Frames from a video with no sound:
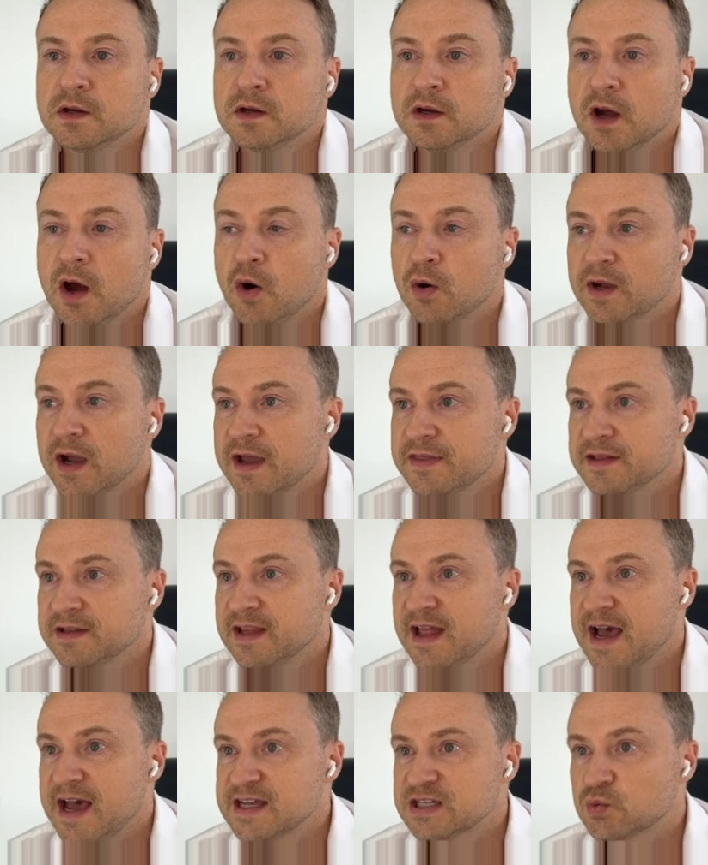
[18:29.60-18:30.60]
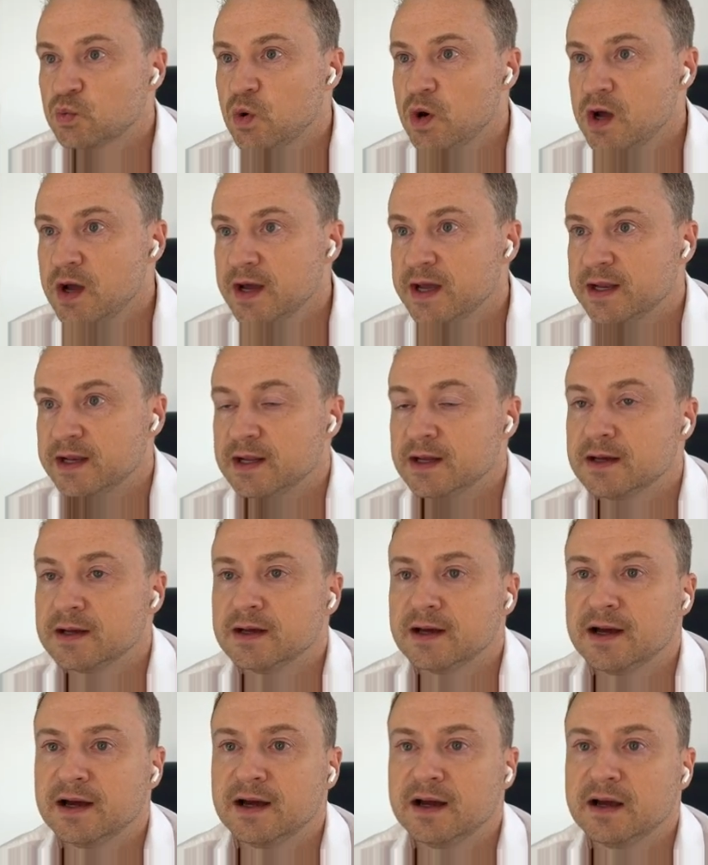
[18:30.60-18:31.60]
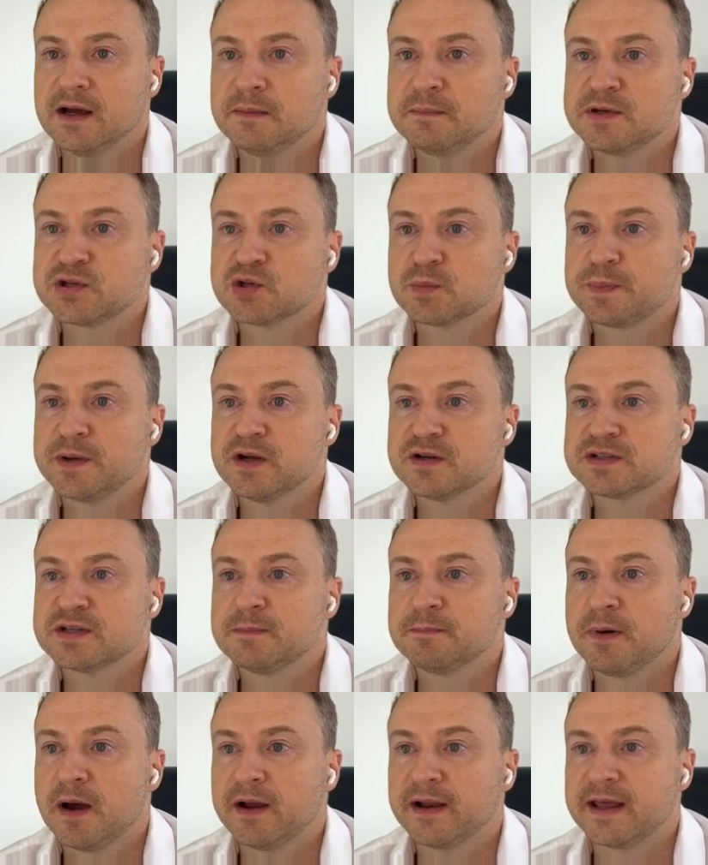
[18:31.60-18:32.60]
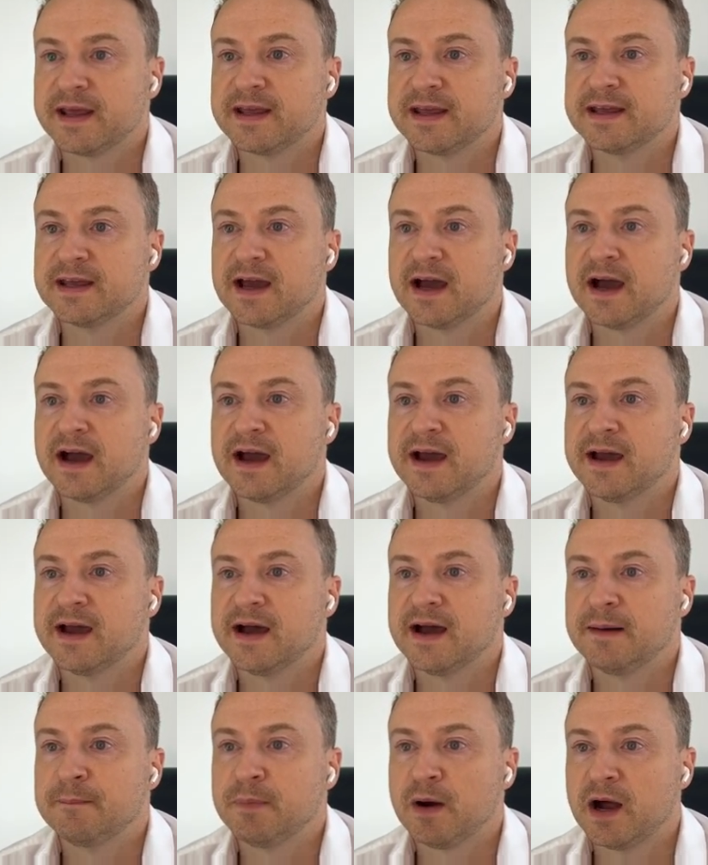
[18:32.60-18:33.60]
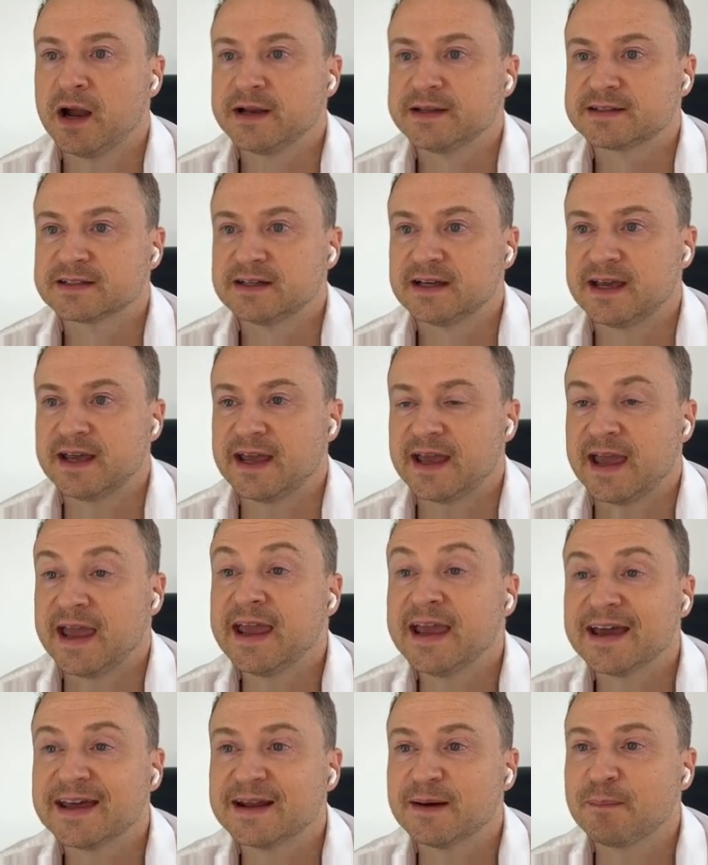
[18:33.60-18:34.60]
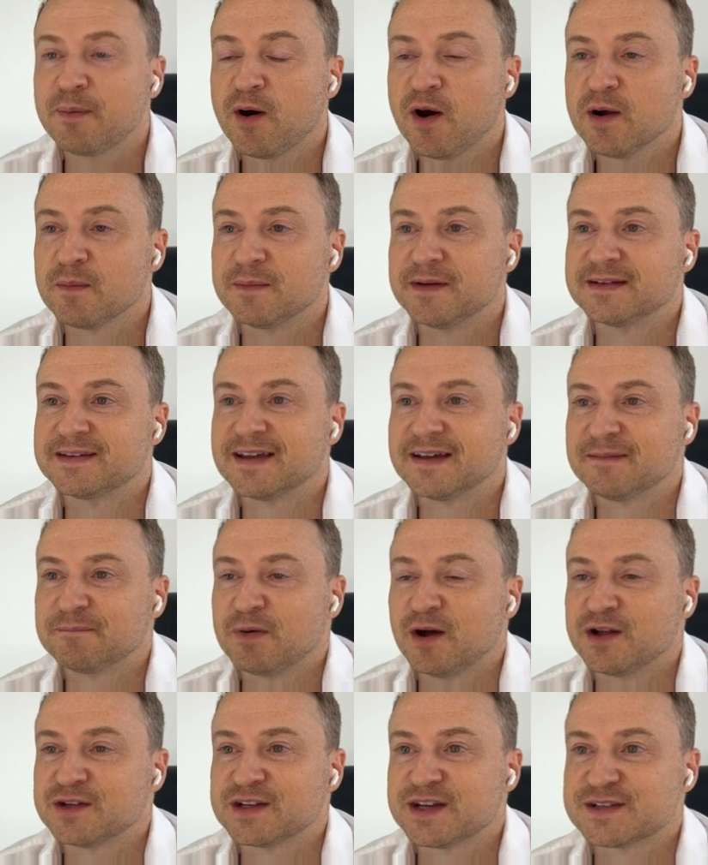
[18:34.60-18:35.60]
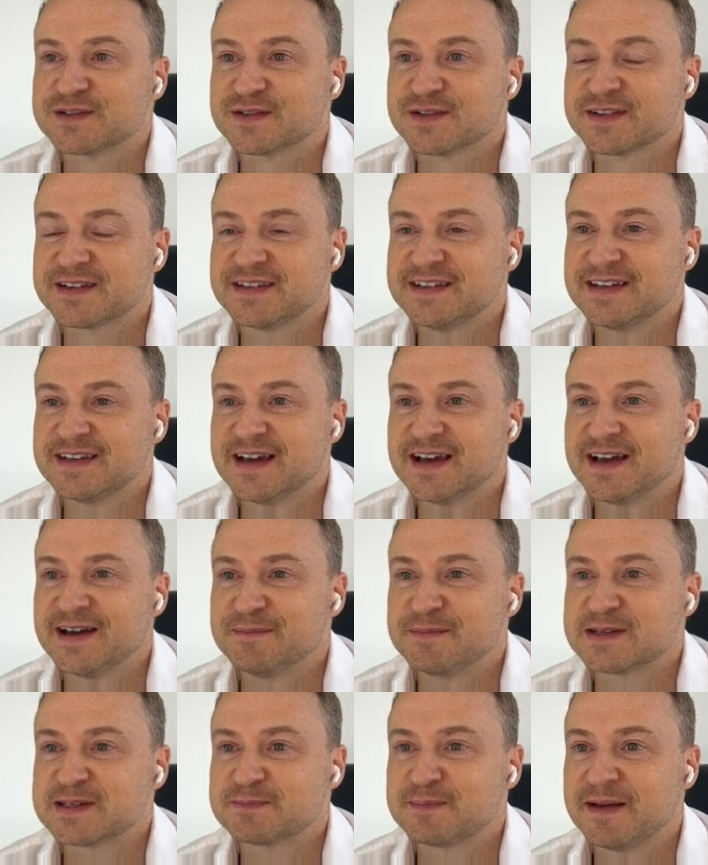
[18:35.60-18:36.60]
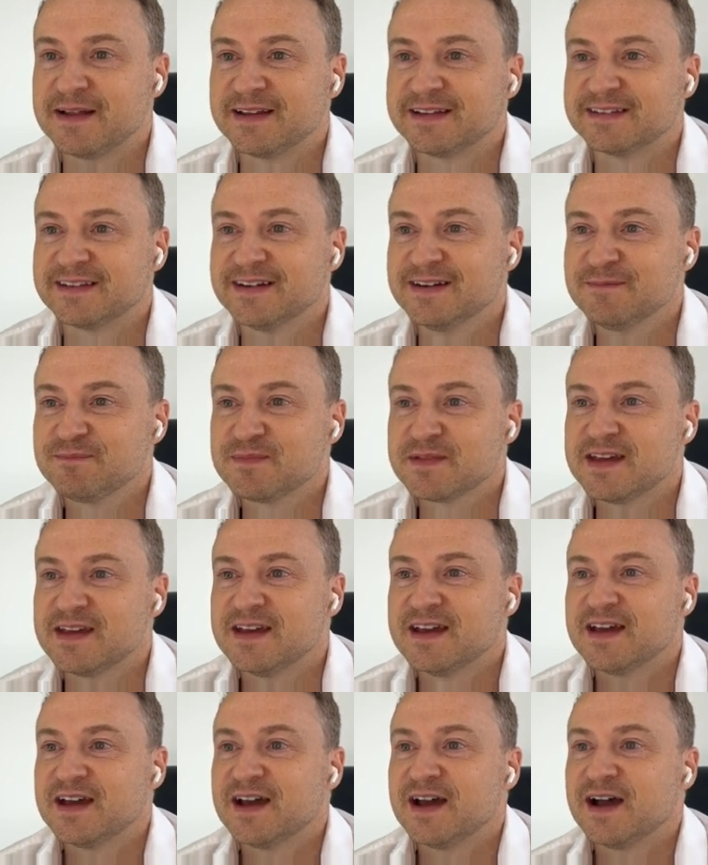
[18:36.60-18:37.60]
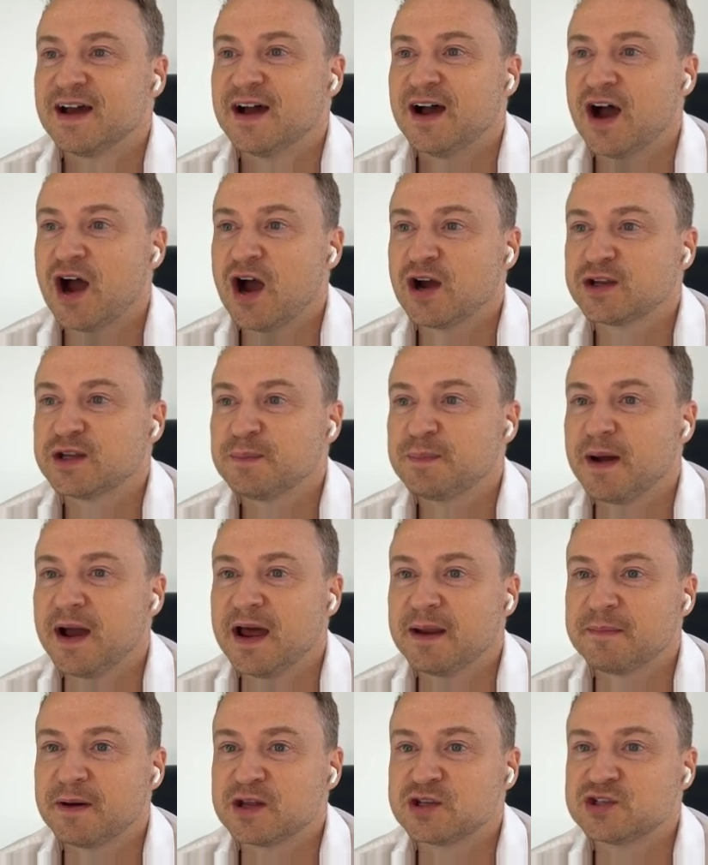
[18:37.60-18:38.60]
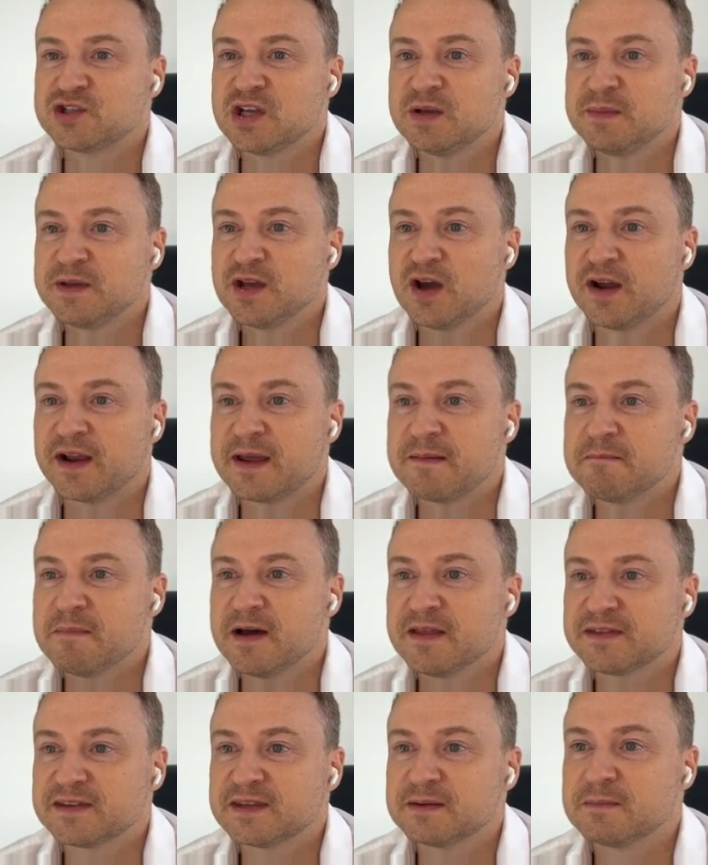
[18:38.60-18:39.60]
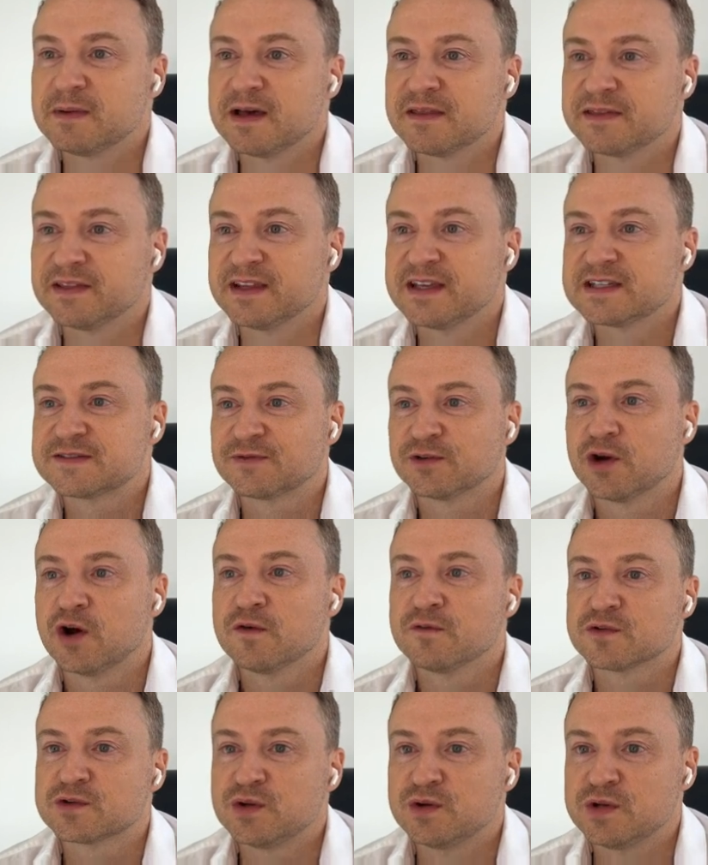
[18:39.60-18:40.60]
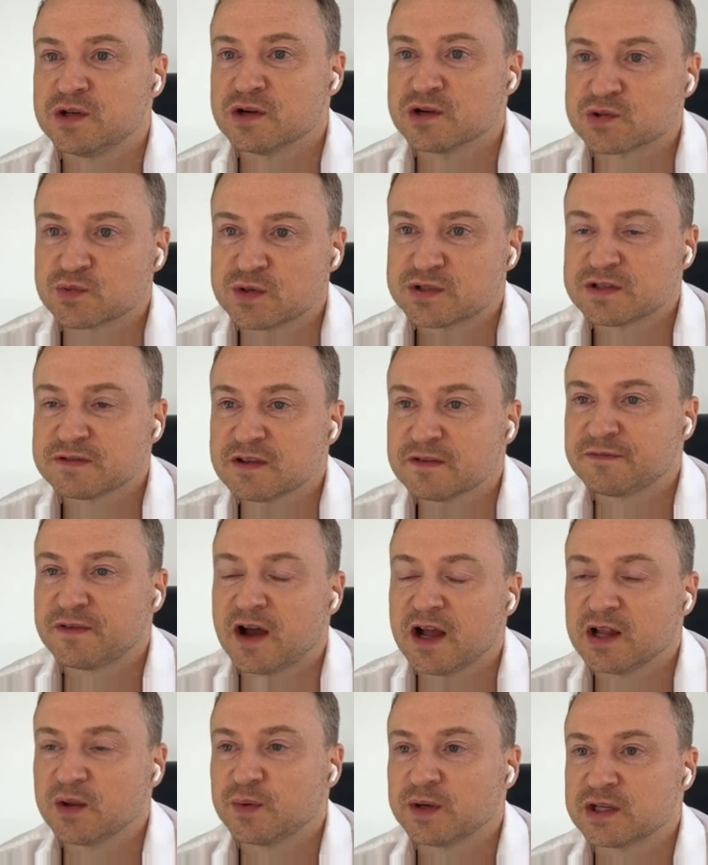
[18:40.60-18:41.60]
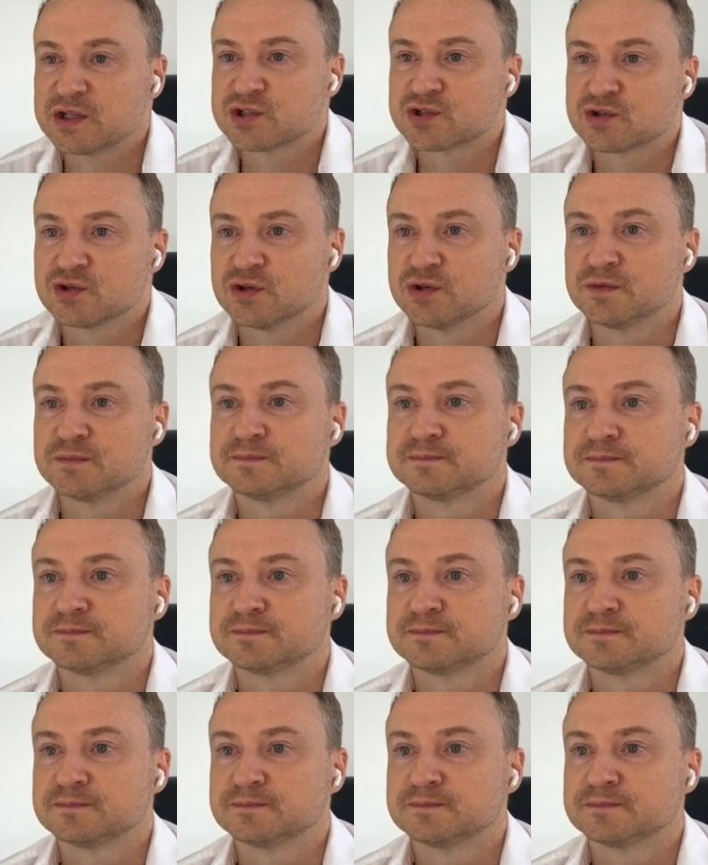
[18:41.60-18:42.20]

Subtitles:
Okay, the last one. Mr. Peterson bought an apartment. I apologize for the misspelling there. Occupied by Jimmy on a month-to-month lease for over 2 years. Which of the following is true?